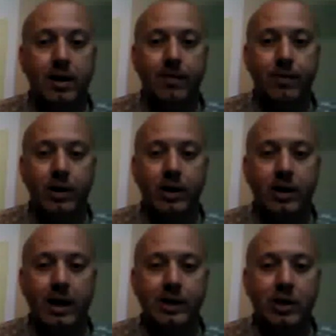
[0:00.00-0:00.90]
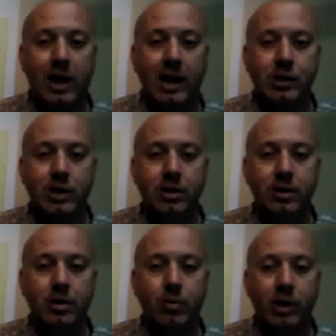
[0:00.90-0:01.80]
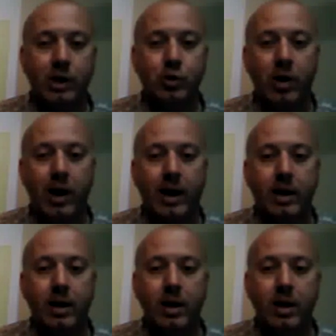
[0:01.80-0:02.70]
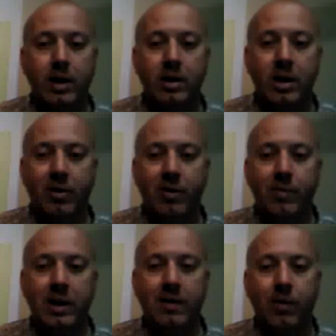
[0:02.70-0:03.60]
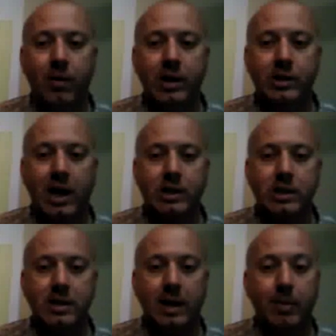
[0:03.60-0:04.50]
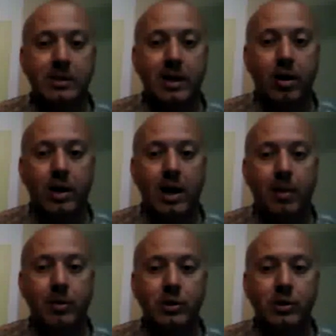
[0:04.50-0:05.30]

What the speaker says: For education, we can track number of meaningful education segments that are accomplished.